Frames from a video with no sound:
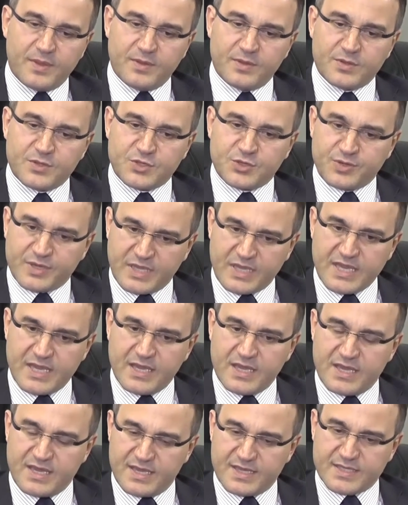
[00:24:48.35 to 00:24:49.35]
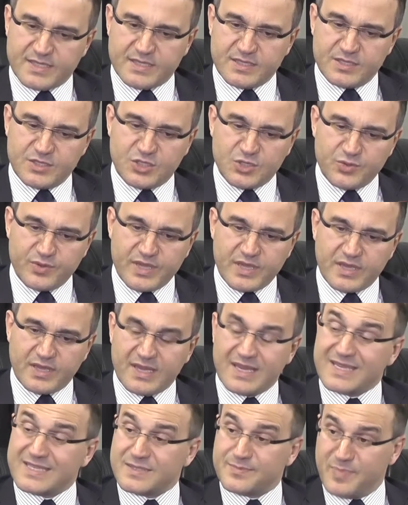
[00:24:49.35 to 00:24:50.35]
Turkey is doing
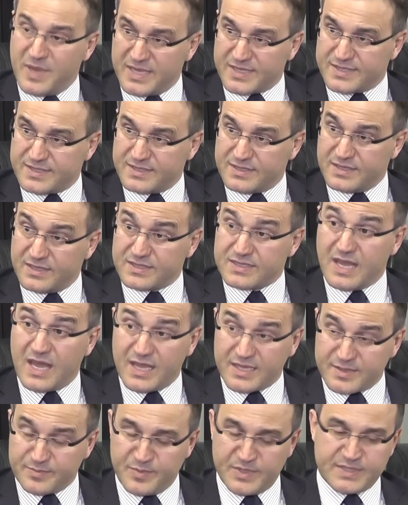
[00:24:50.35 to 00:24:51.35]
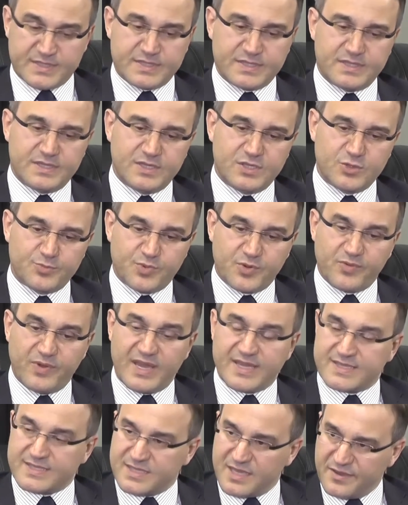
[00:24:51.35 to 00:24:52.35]
its best, its utmost, to
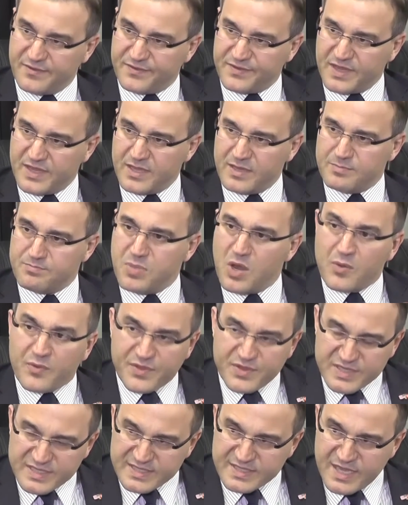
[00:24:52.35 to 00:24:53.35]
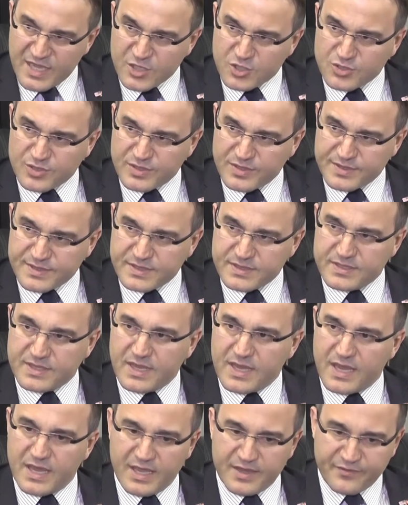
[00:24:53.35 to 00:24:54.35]
provide safety both to its nationals
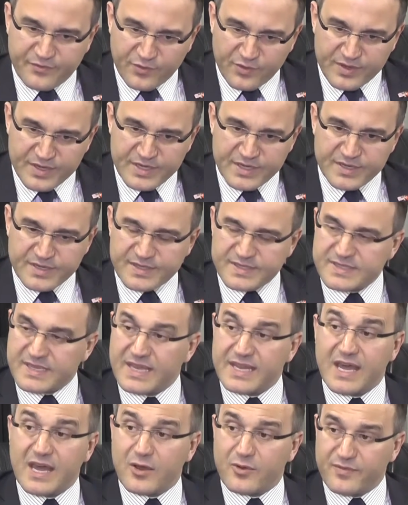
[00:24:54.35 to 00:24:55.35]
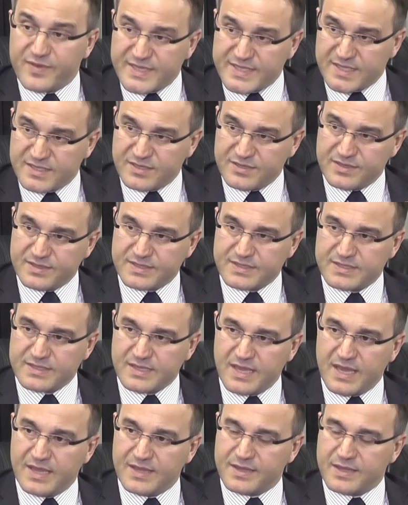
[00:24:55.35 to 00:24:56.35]
and foreigners and our visitors
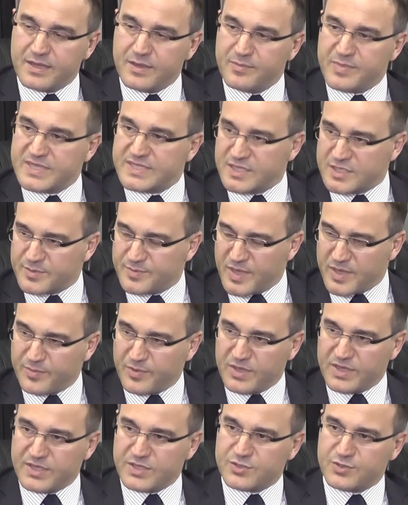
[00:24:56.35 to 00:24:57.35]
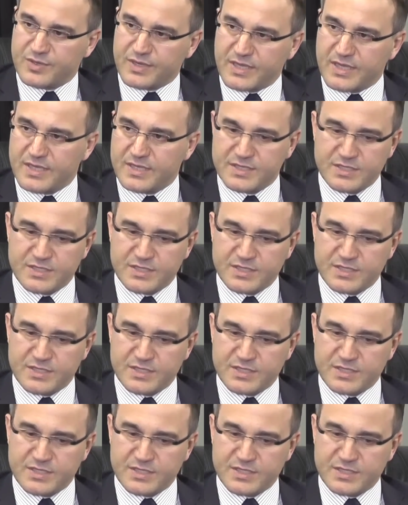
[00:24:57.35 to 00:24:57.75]
and business people in Turkey.